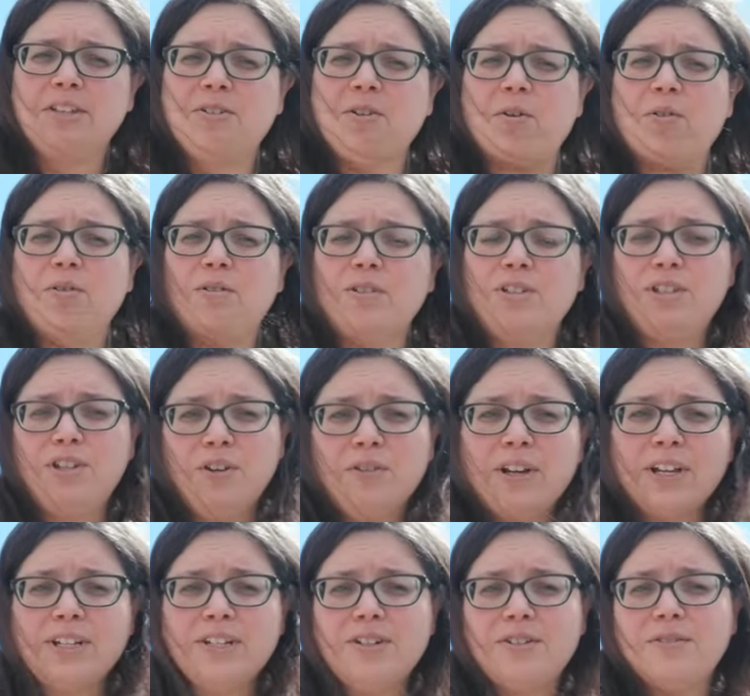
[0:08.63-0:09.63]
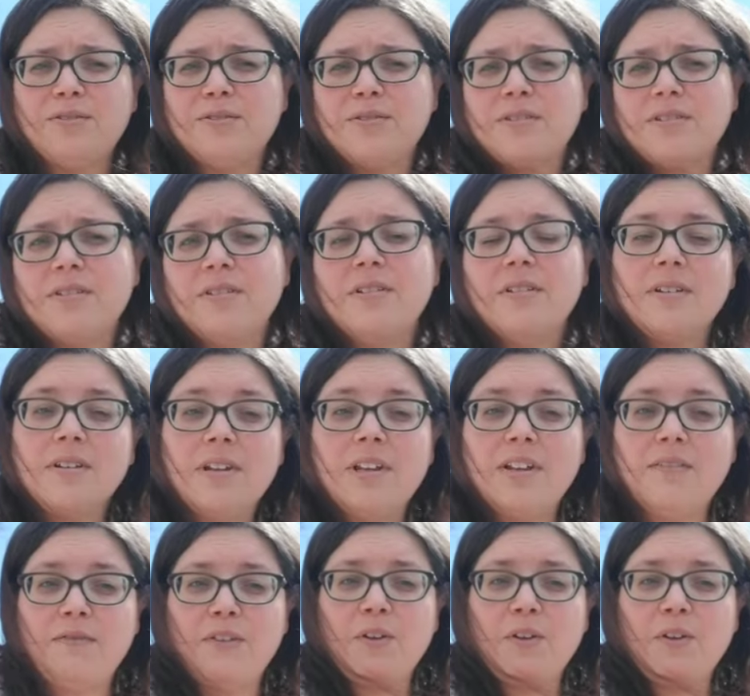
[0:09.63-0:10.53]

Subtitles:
tools you can use if